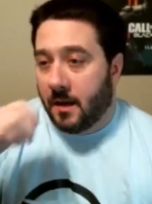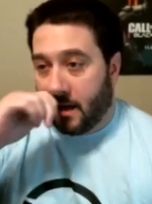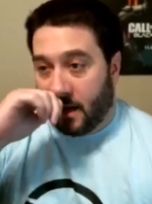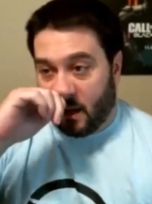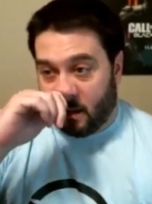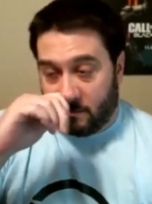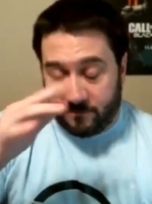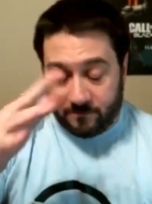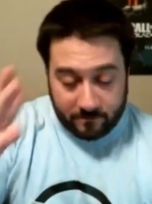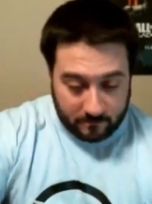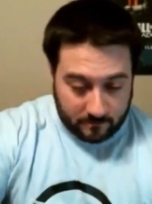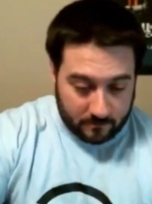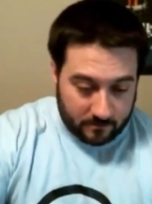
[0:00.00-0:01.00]

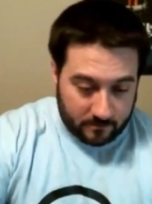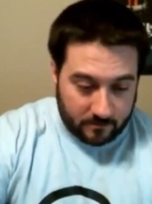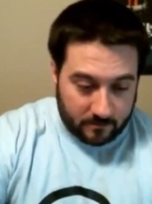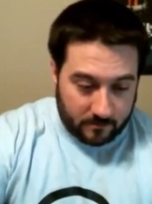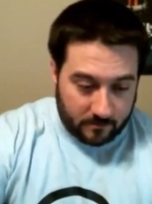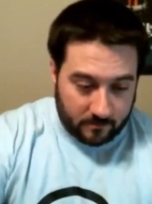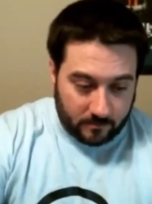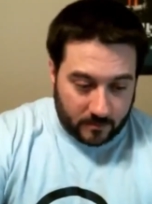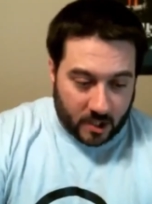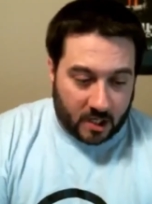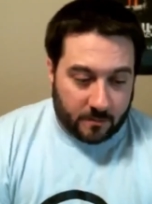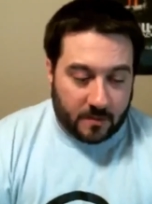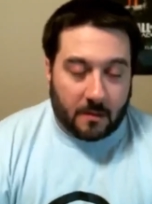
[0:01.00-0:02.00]

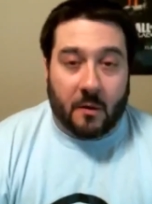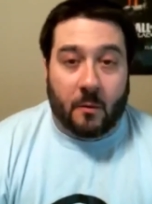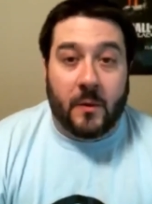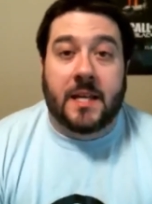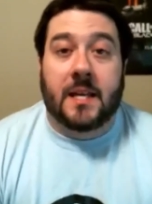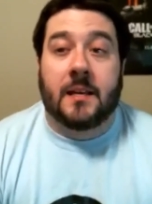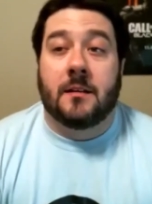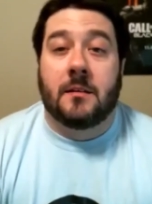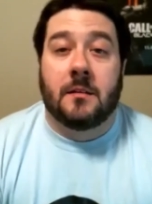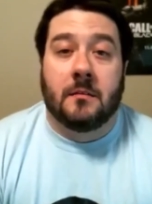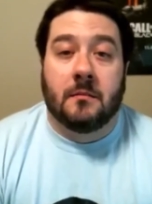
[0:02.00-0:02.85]
talk about my weekend.